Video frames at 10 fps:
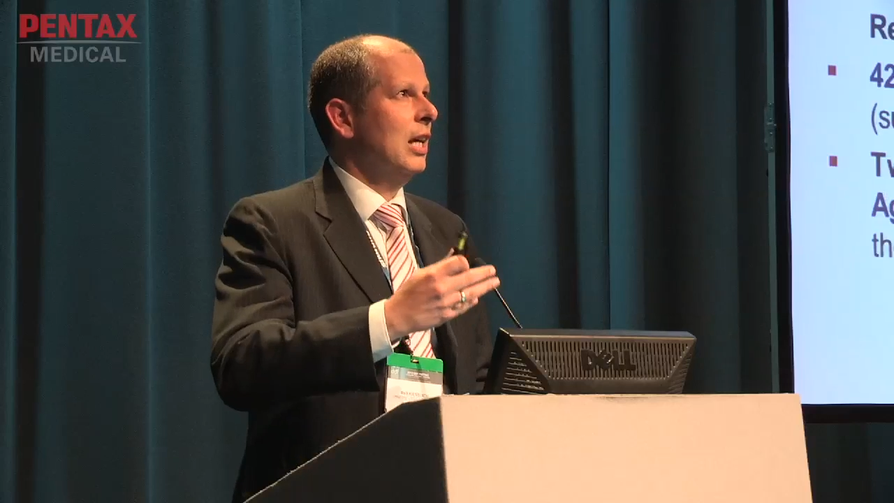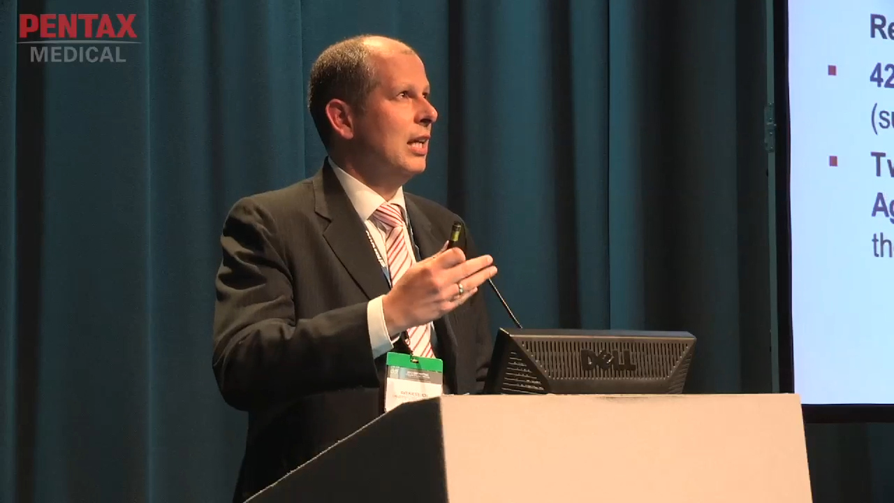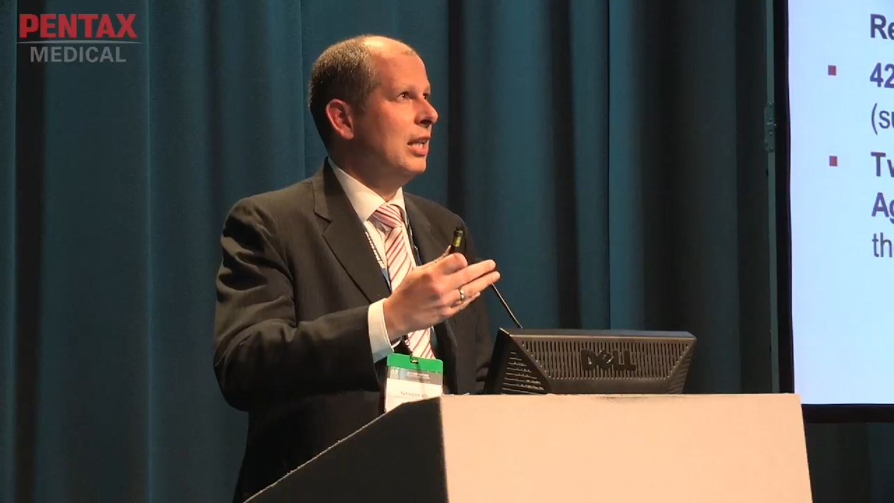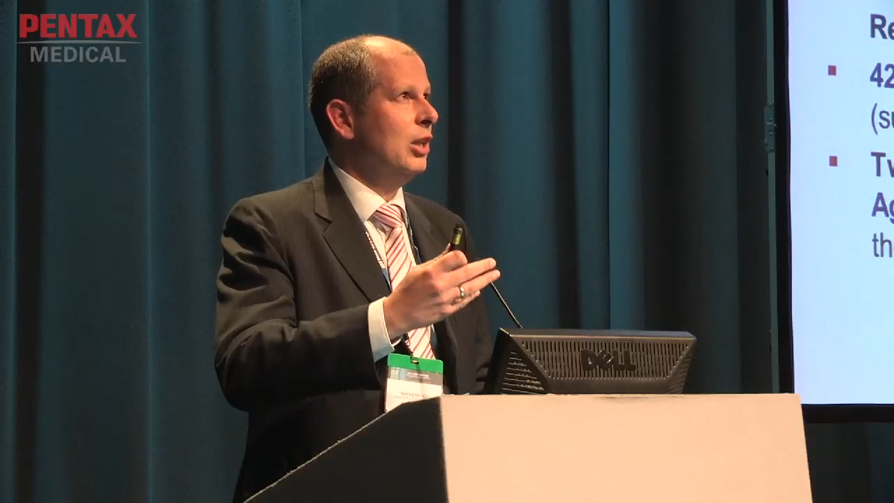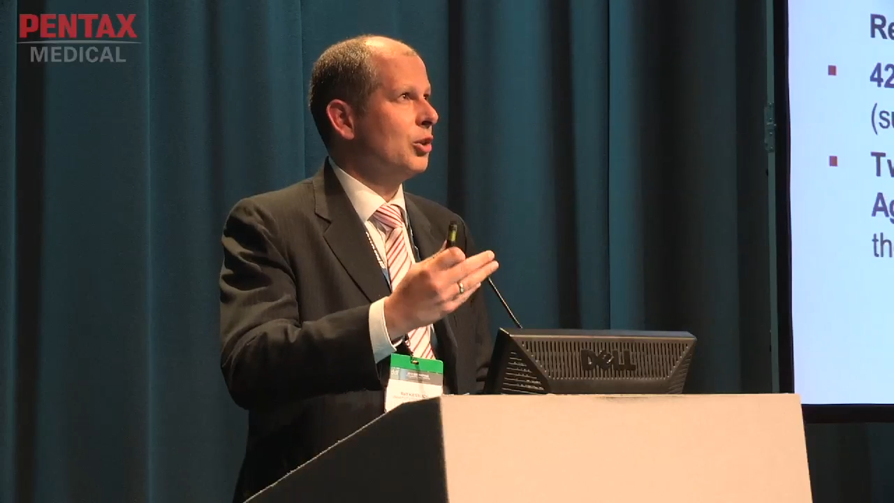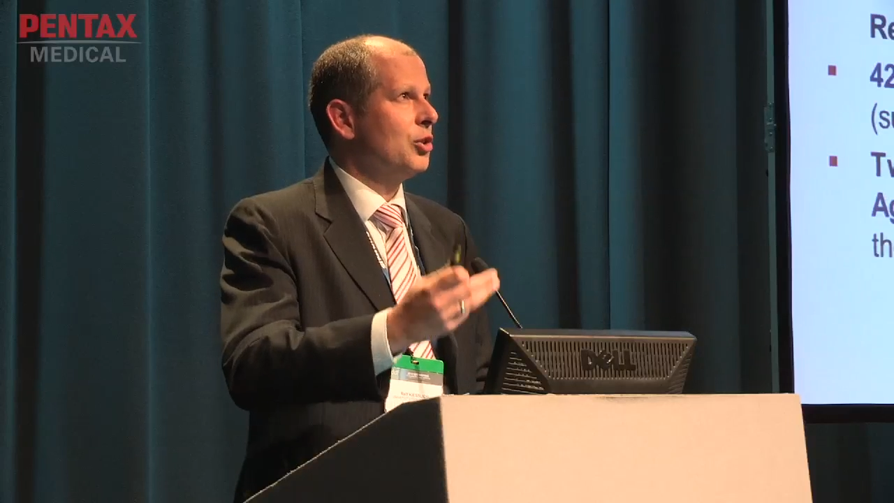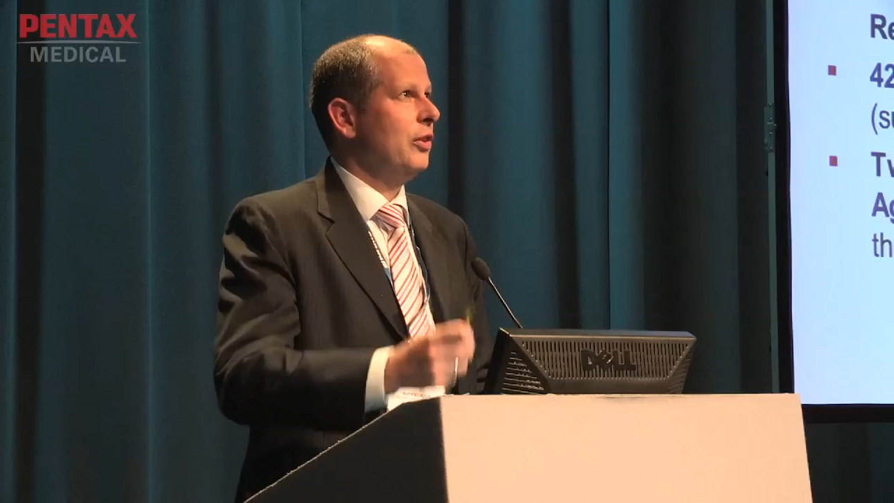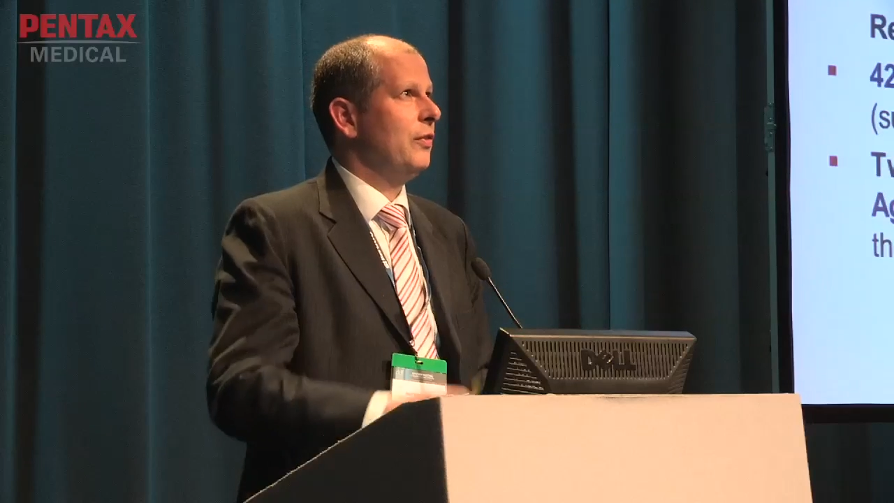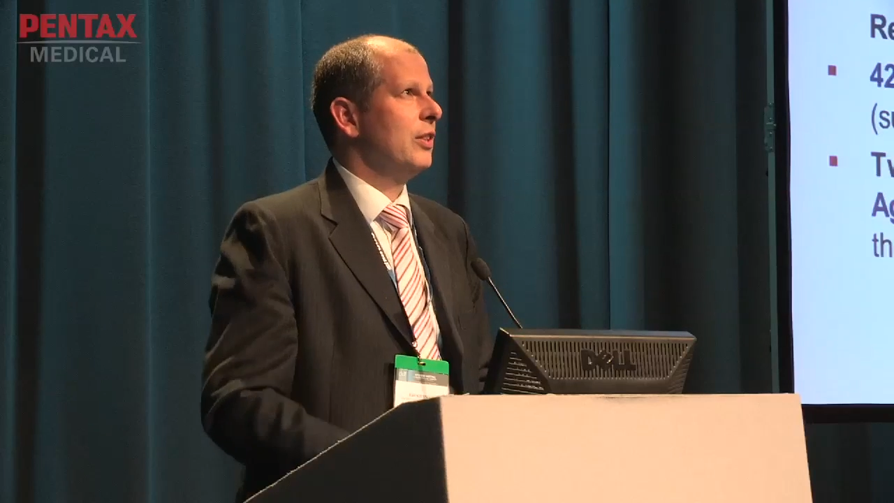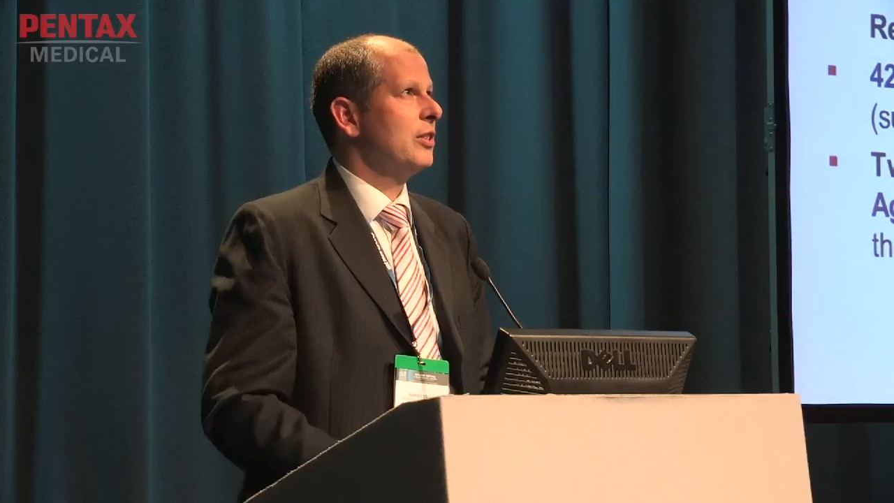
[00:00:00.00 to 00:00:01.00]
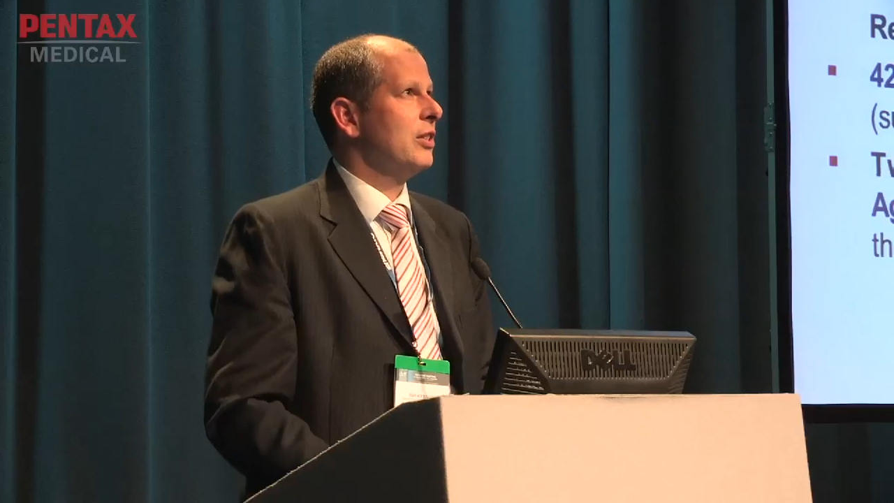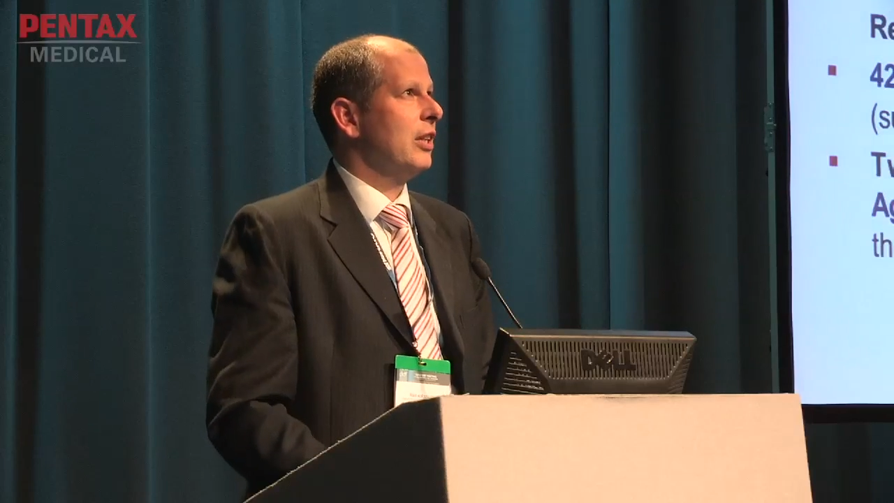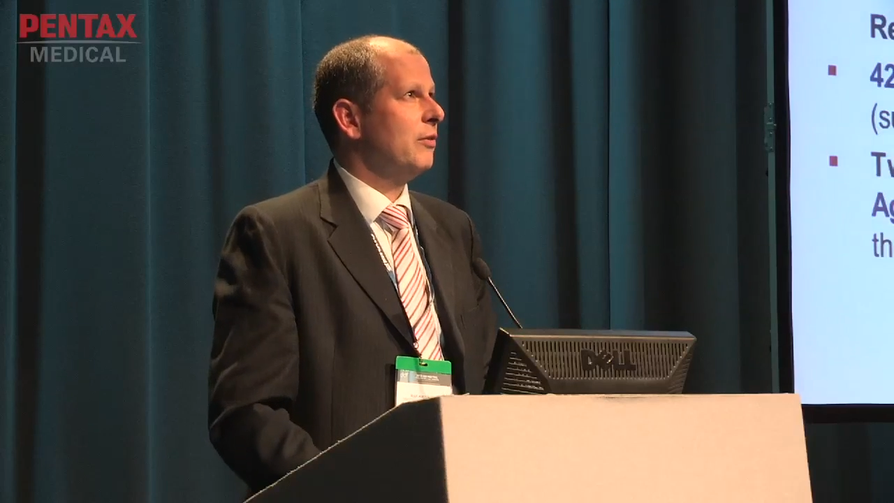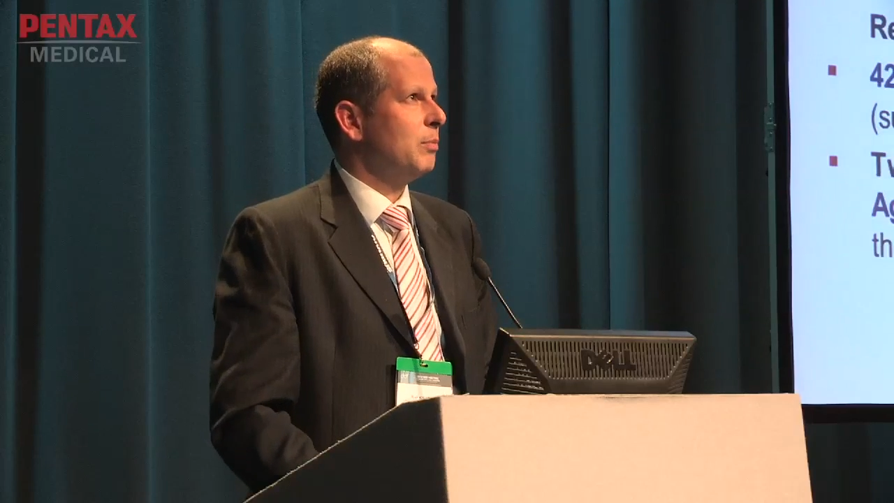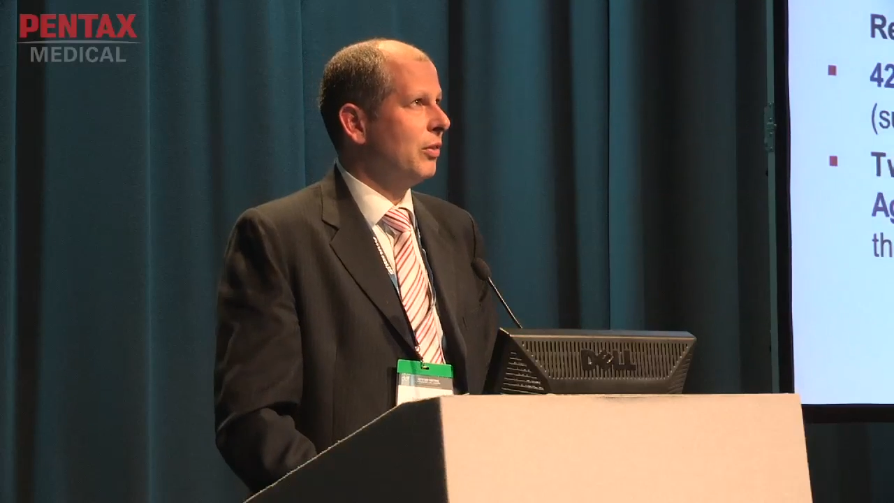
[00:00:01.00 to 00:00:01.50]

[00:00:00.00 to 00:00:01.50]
he or she feels safe,